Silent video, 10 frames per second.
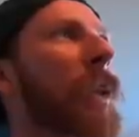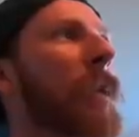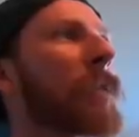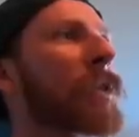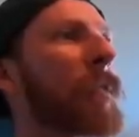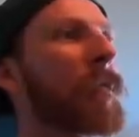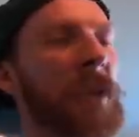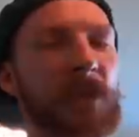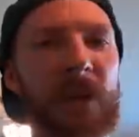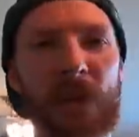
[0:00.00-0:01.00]
I'm not the
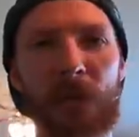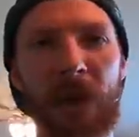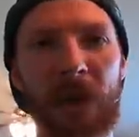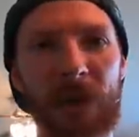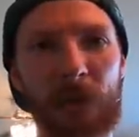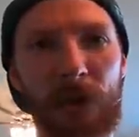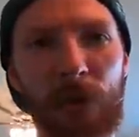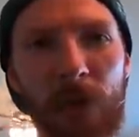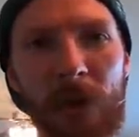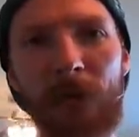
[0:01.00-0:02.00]
best at explaining this, but
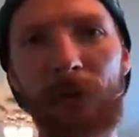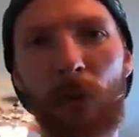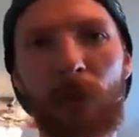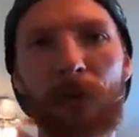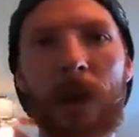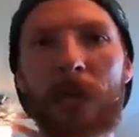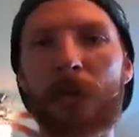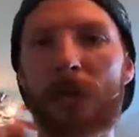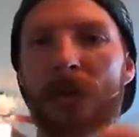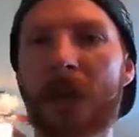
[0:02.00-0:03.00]
24 frames
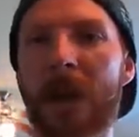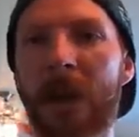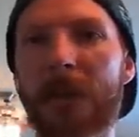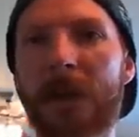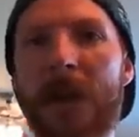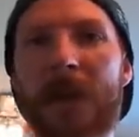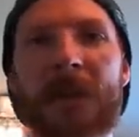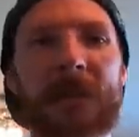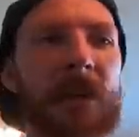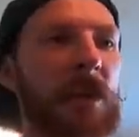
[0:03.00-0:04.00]
per second
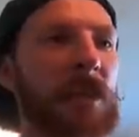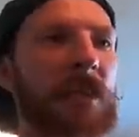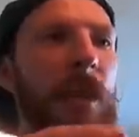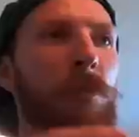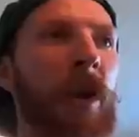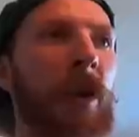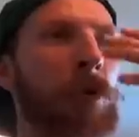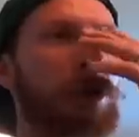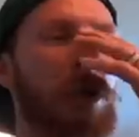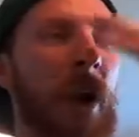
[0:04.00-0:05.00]
is the same rate at
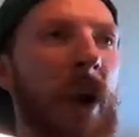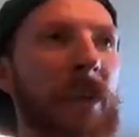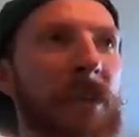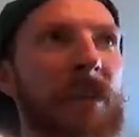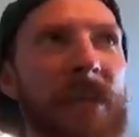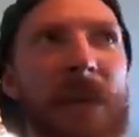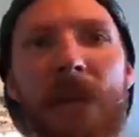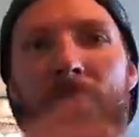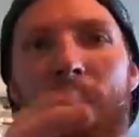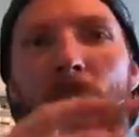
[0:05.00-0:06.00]
which our eyes see
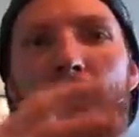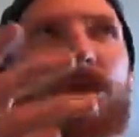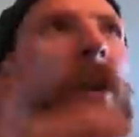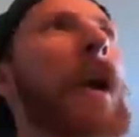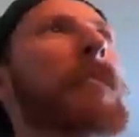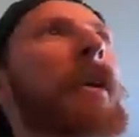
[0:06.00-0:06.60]
the motion happen.